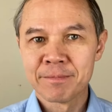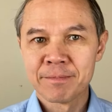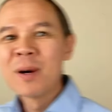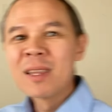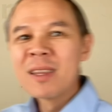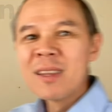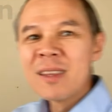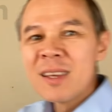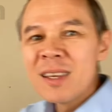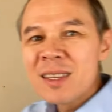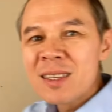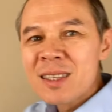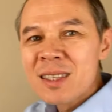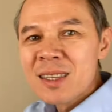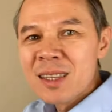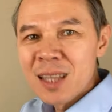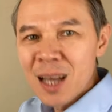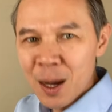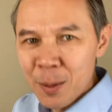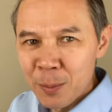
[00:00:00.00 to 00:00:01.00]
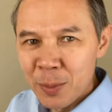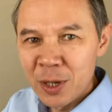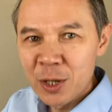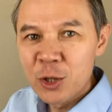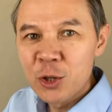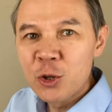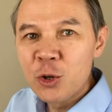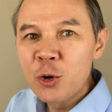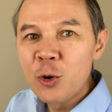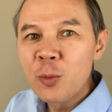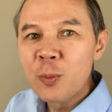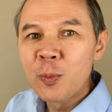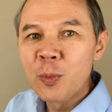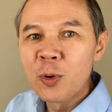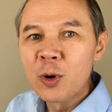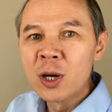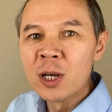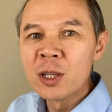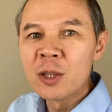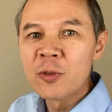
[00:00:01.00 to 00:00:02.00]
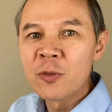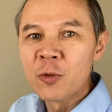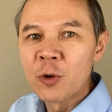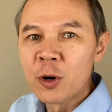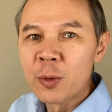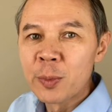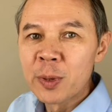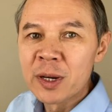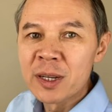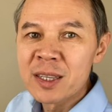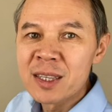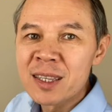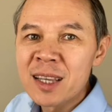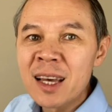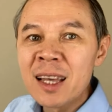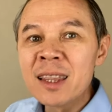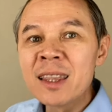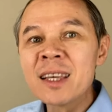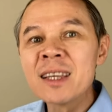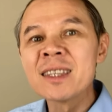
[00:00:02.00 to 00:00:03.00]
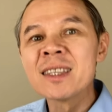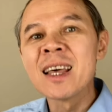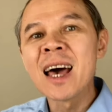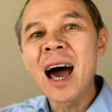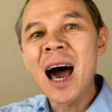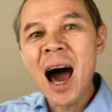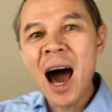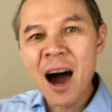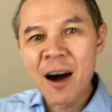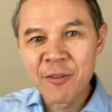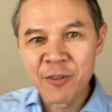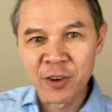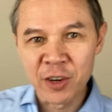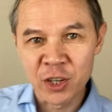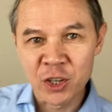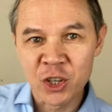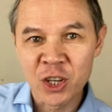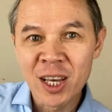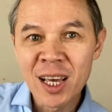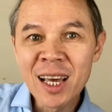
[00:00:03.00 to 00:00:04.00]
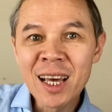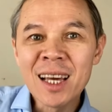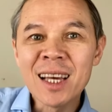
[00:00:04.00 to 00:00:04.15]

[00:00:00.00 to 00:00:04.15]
But this number, 2.4%, is the average.